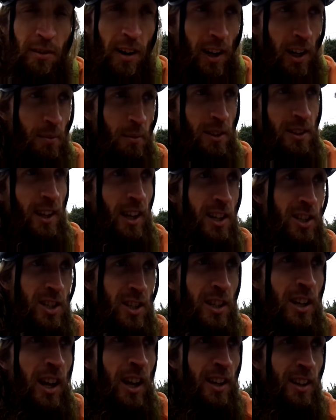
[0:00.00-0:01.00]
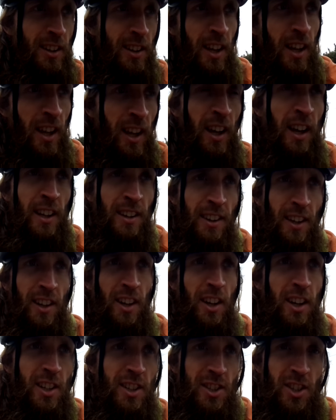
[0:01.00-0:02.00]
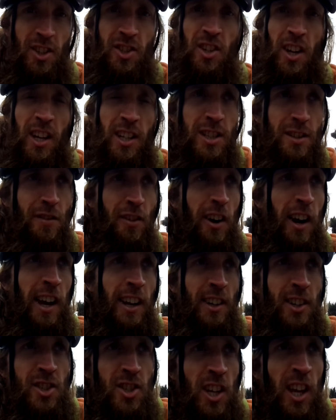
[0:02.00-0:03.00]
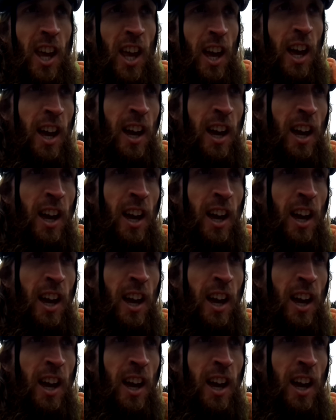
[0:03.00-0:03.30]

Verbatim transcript: recommendation that I suggest for energy.